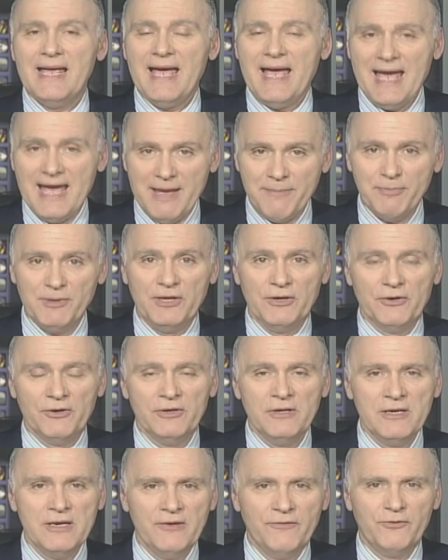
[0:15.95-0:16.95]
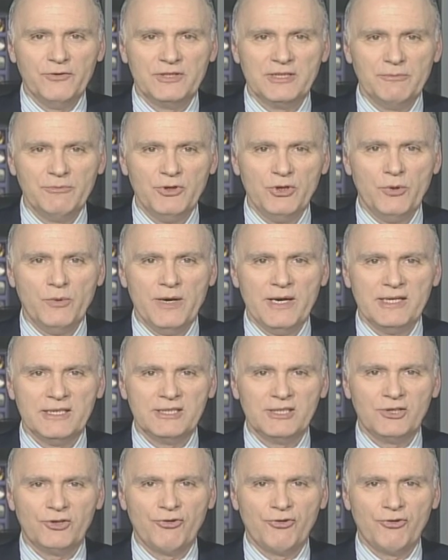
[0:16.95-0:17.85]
happier for some U.S.